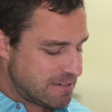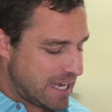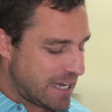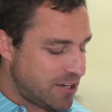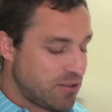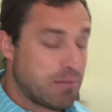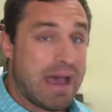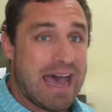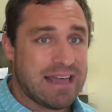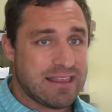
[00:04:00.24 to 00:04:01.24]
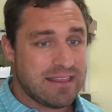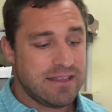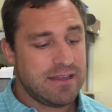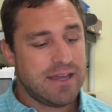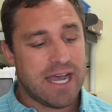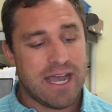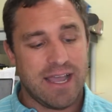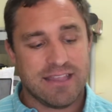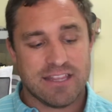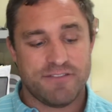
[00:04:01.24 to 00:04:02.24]
I had to do the math.
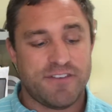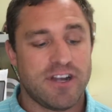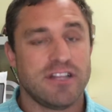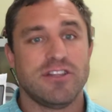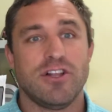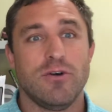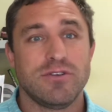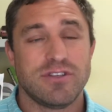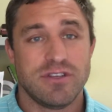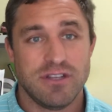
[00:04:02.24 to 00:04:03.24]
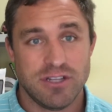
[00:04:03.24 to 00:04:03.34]
At the very lowest